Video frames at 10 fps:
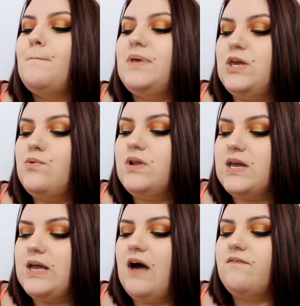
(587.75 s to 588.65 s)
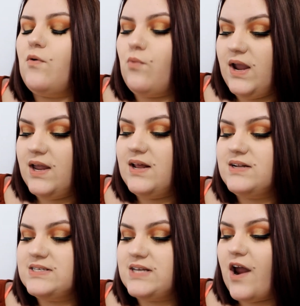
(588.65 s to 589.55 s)
beauty of awakening
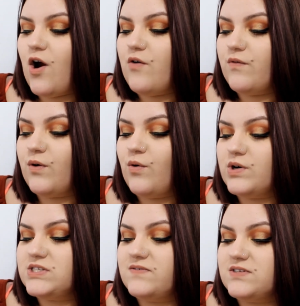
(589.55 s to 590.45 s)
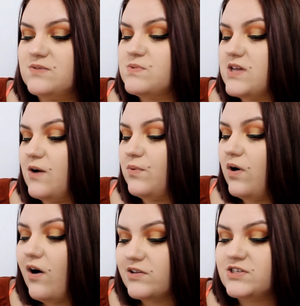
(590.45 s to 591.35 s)
desire over the course of a summer that will
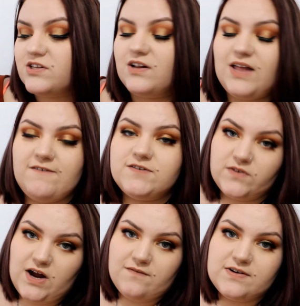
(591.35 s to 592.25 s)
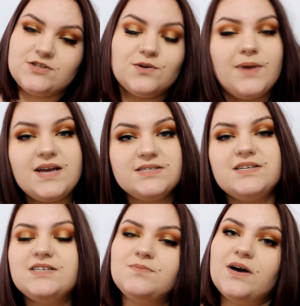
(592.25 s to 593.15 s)
alter their lives forever. So
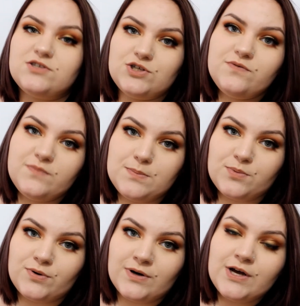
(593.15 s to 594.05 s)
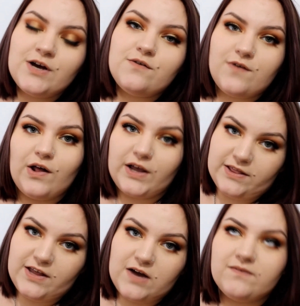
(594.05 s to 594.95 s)
basically, it's about 2 people falling
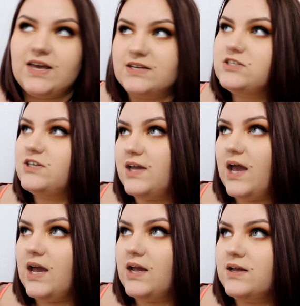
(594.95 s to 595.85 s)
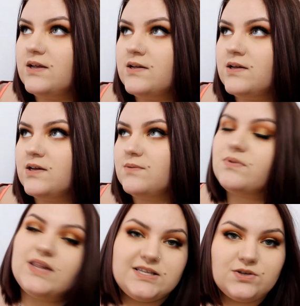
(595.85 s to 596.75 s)
in love. Yes, they're gay,
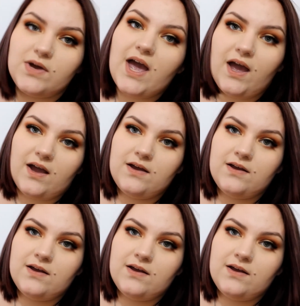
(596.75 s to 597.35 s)
but that's okay.